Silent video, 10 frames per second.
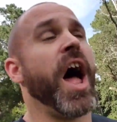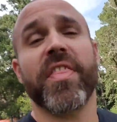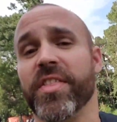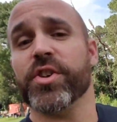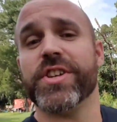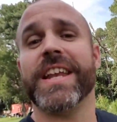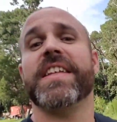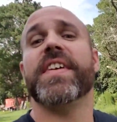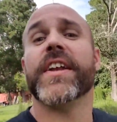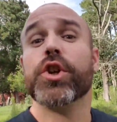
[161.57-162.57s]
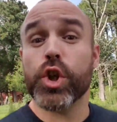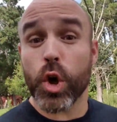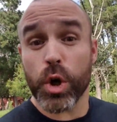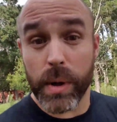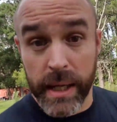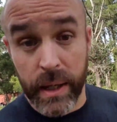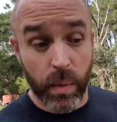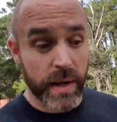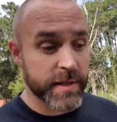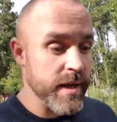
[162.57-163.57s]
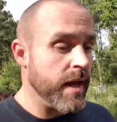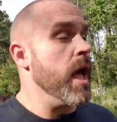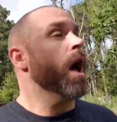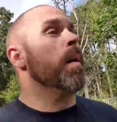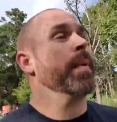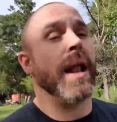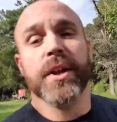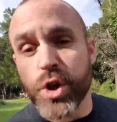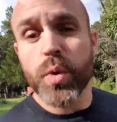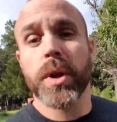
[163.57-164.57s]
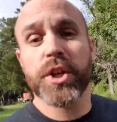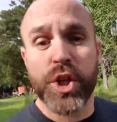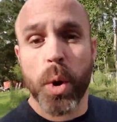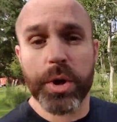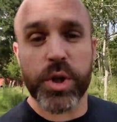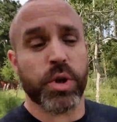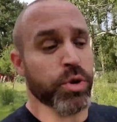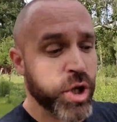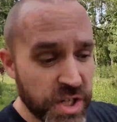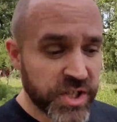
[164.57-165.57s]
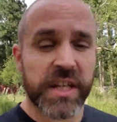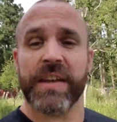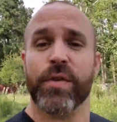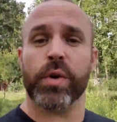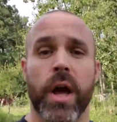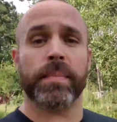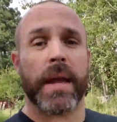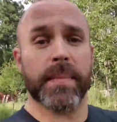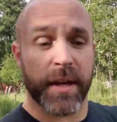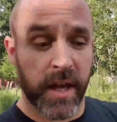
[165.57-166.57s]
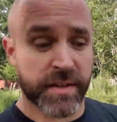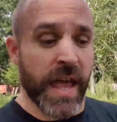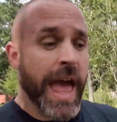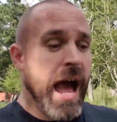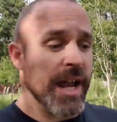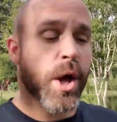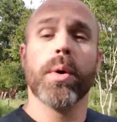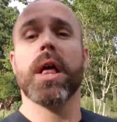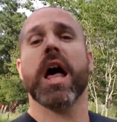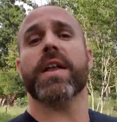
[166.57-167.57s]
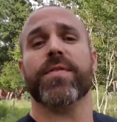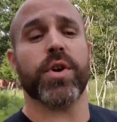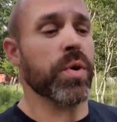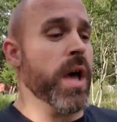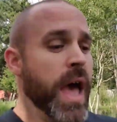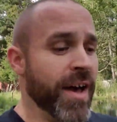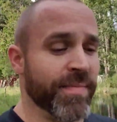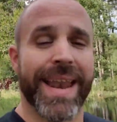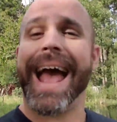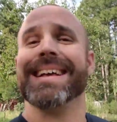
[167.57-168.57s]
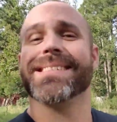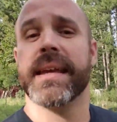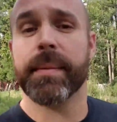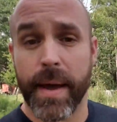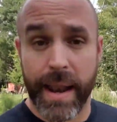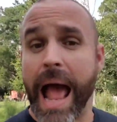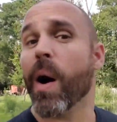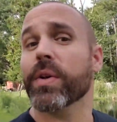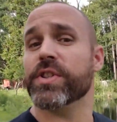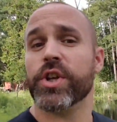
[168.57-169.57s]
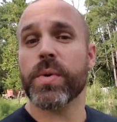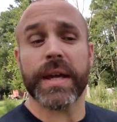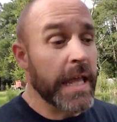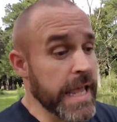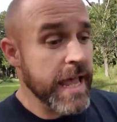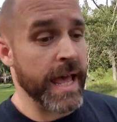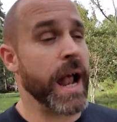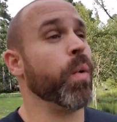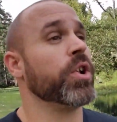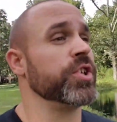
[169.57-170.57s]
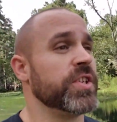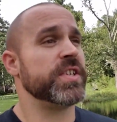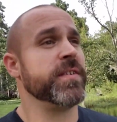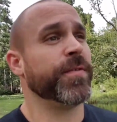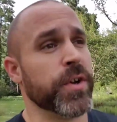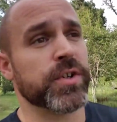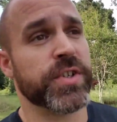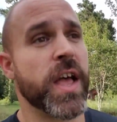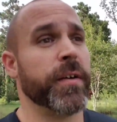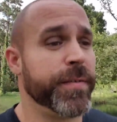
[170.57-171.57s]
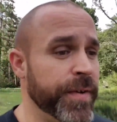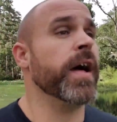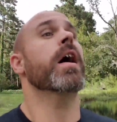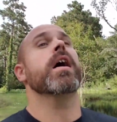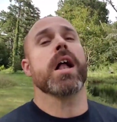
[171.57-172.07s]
Not that there's anything to show you anyways, but I do want to show it to you just to give you an update because I know a lot of you have been asking about how it's doing, and I want you to see for yourself.